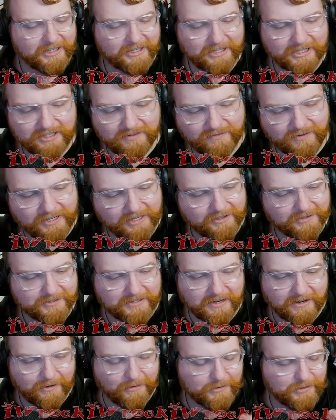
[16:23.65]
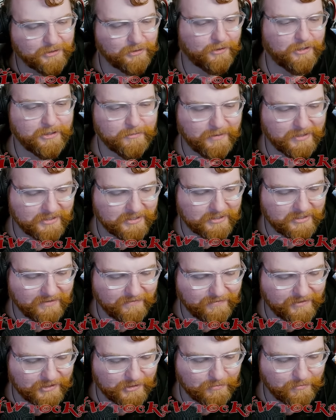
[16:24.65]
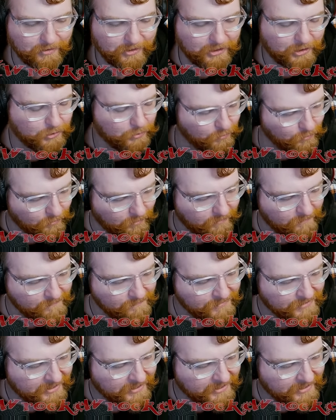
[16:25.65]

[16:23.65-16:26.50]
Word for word: in these videos, I always learn about stuff that's really cool.